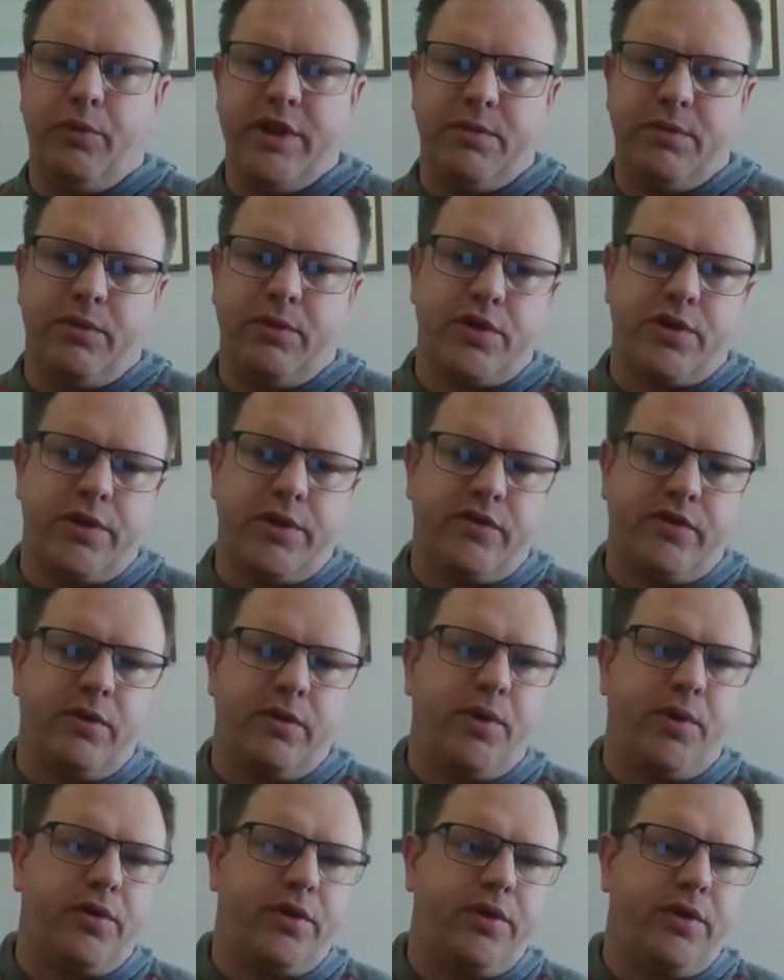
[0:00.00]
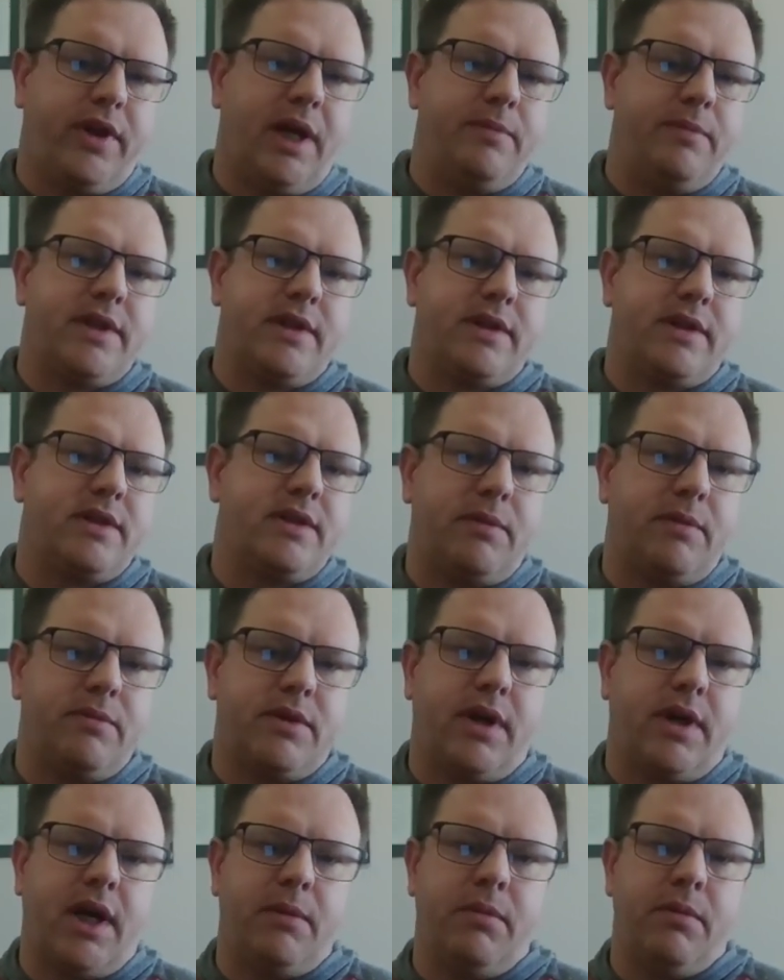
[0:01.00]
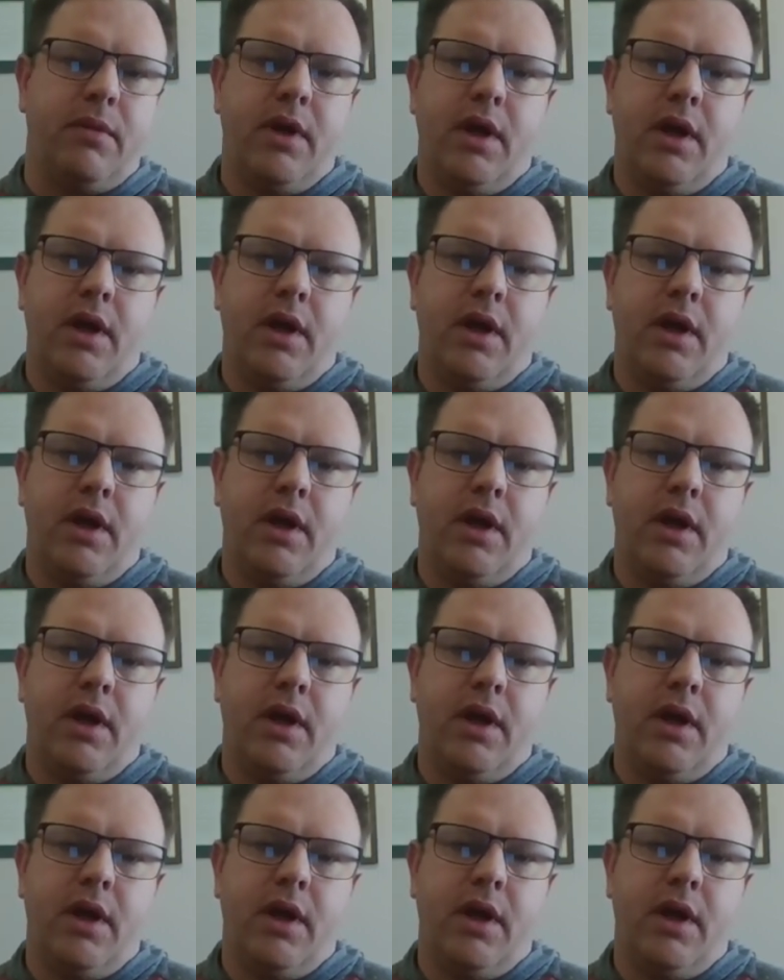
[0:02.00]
reasonable assurance for both claims at the same time.